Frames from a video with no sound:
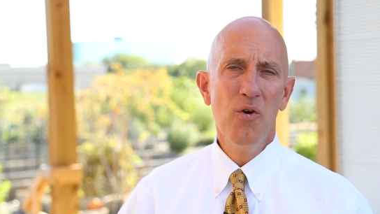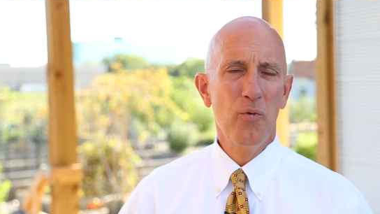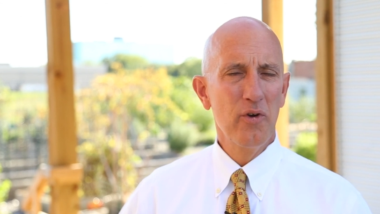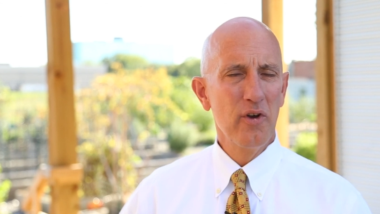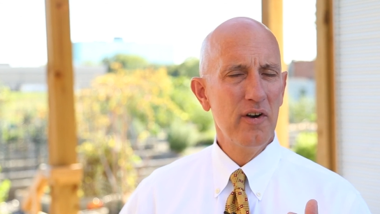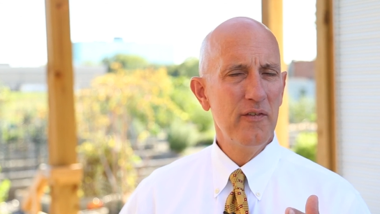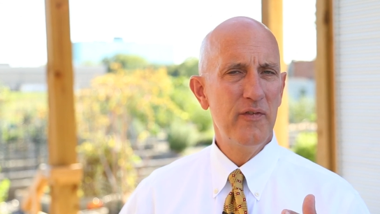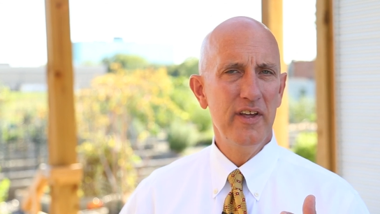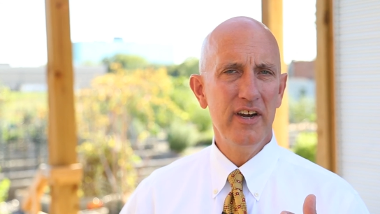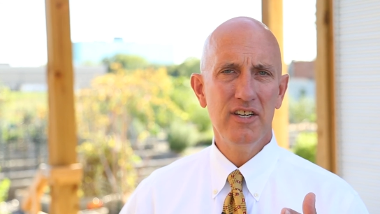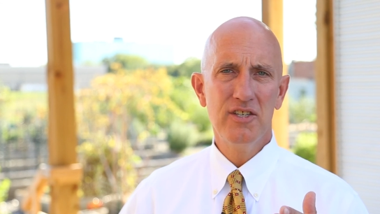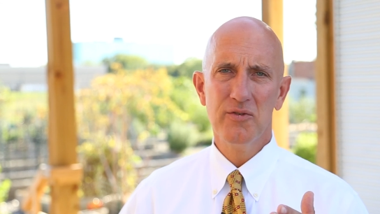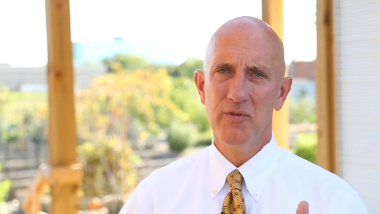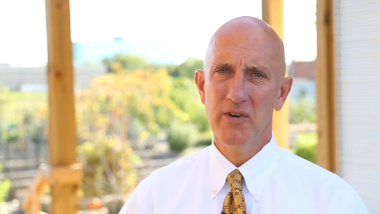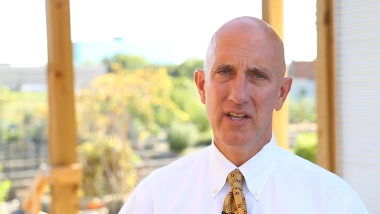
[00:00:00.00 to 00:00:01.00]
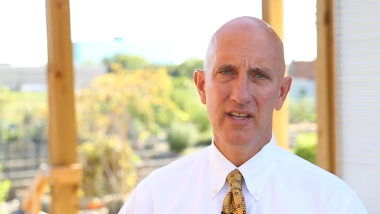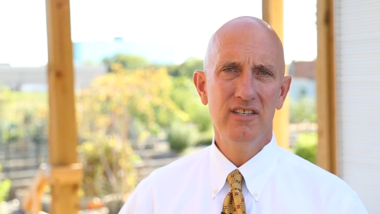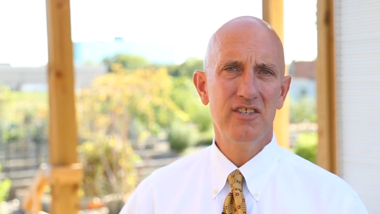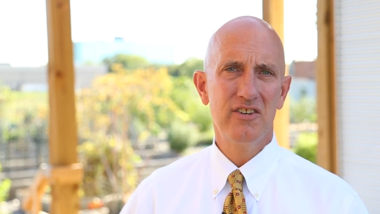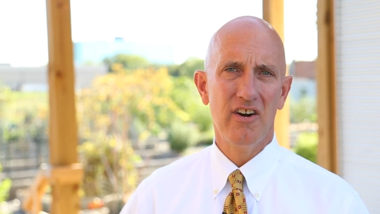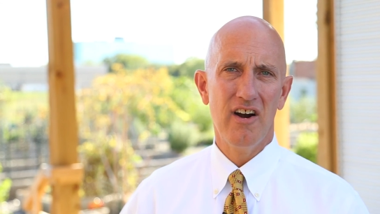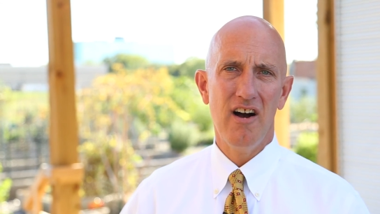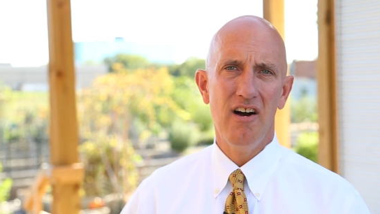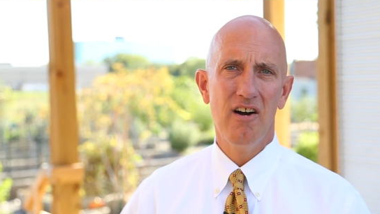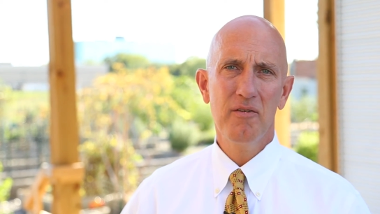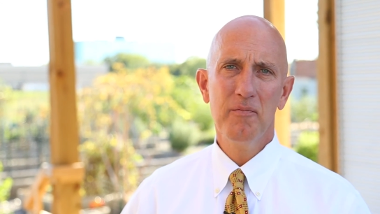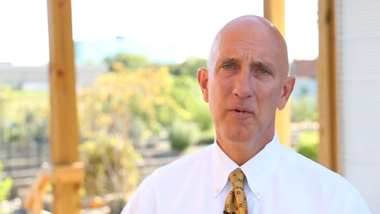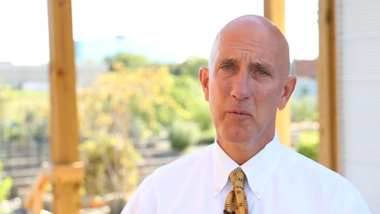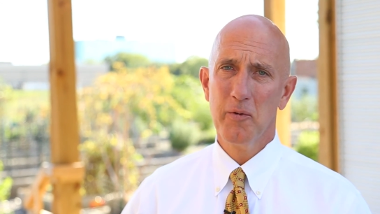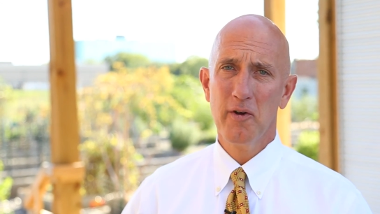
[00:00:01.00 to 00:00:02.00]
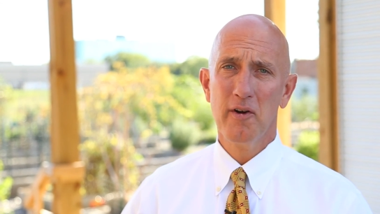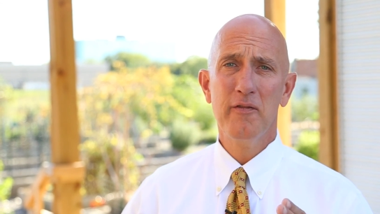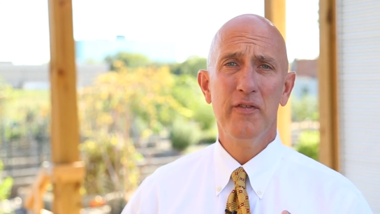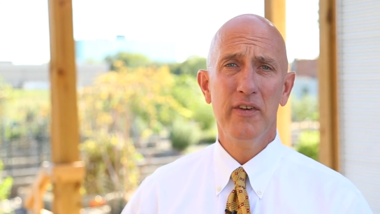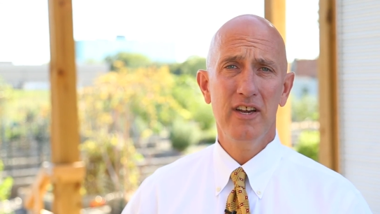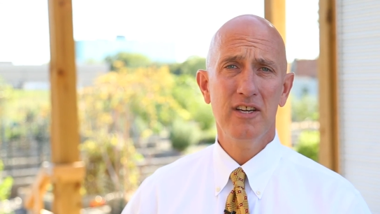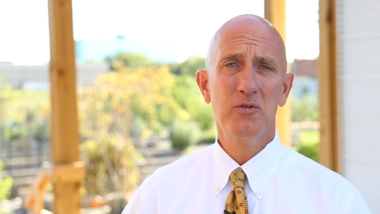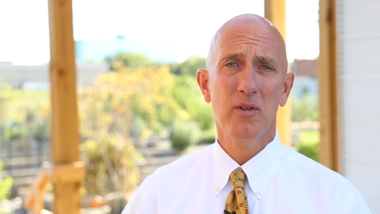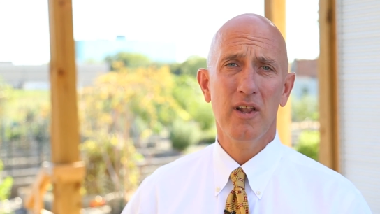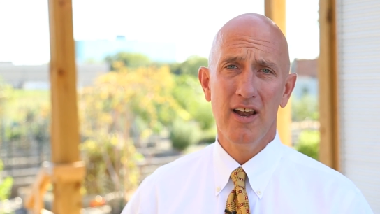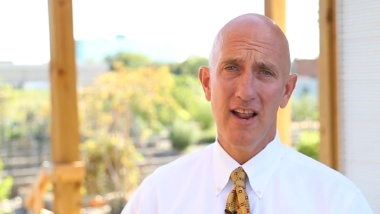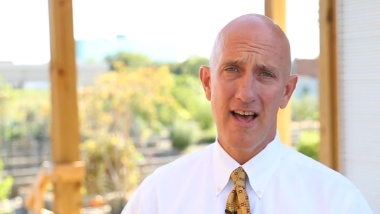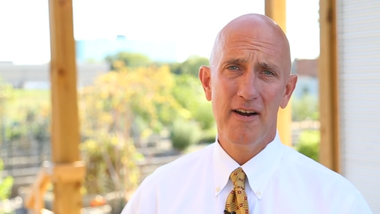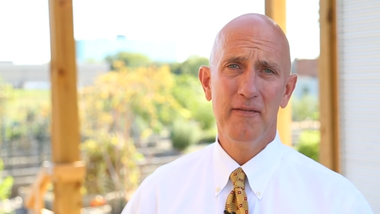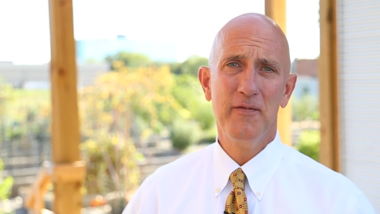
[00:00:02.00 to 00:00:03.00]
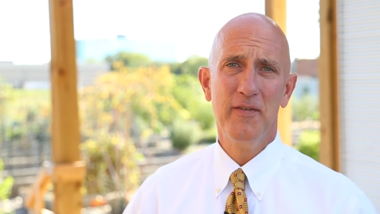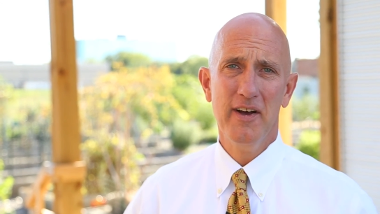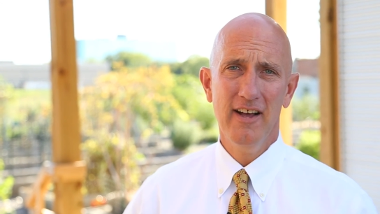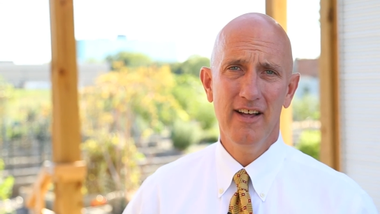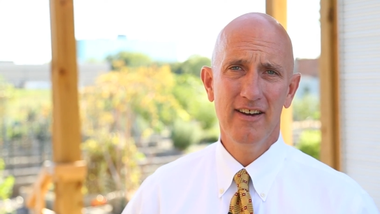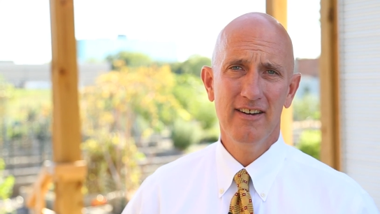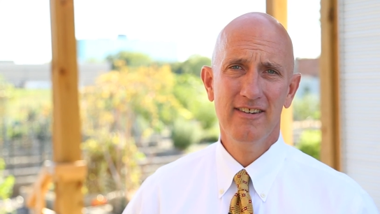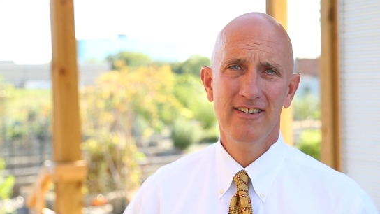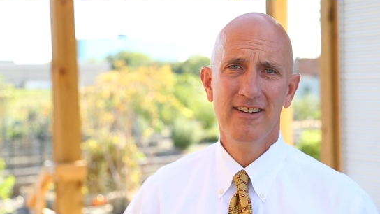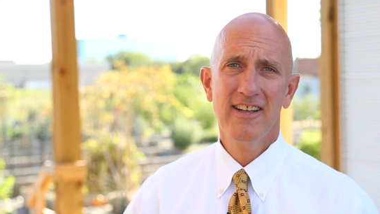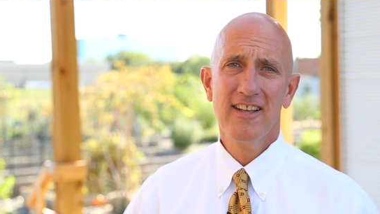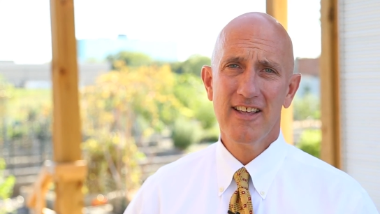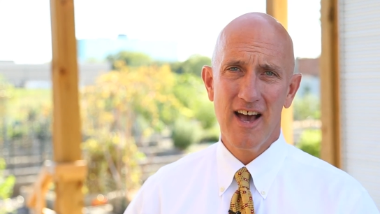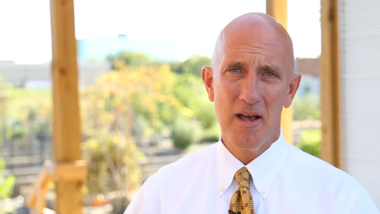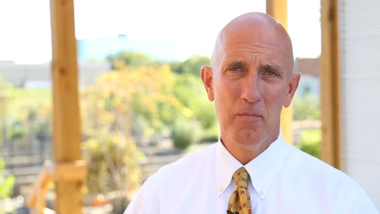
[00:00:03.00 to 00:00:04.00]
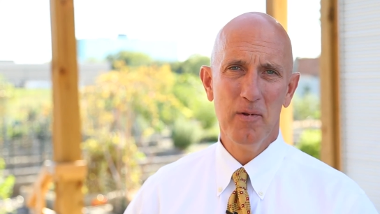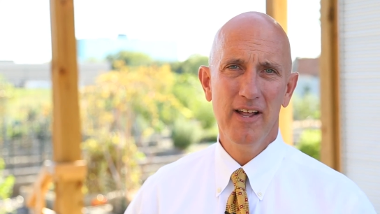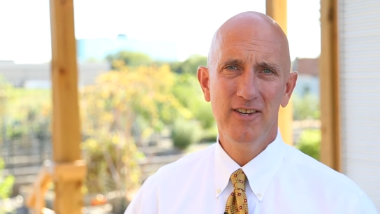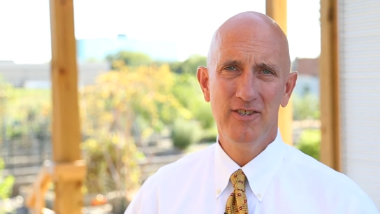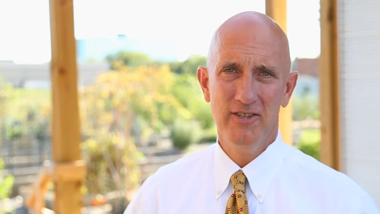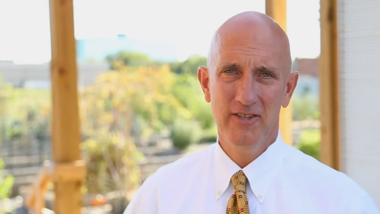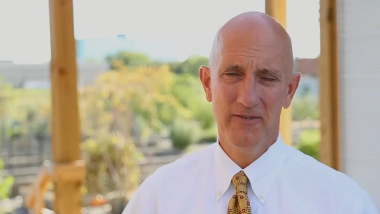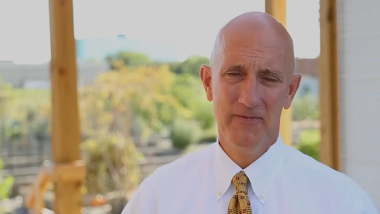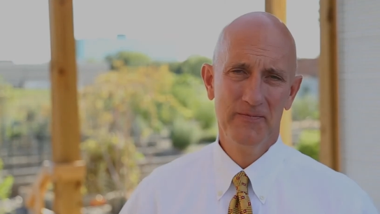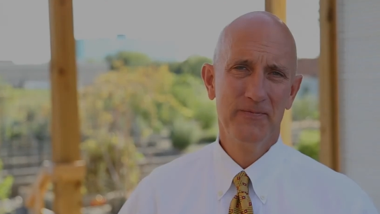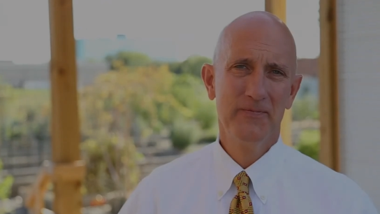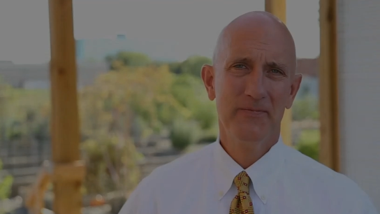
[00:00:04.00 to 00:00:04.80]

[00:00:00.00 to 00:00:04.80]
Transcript: We're going to finish really strong, but we're going to finish with a lot of fun. God bless you.